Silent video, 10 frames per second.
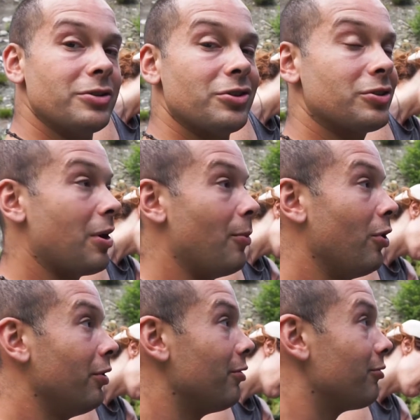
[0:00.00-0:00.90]
just come
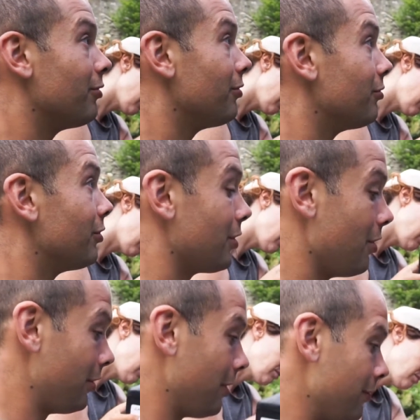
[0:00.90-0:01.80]
on
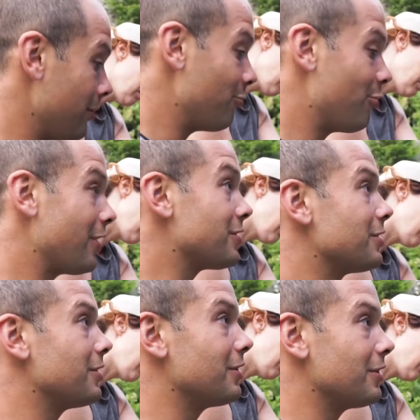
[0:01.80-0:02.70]
regarding
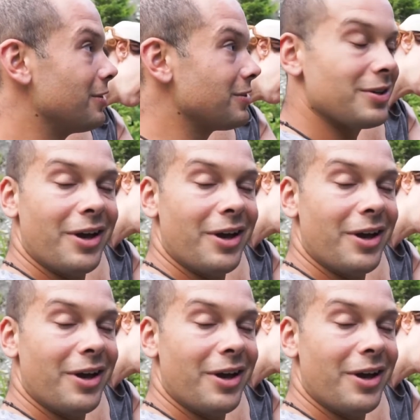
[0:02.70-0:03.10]
Rex's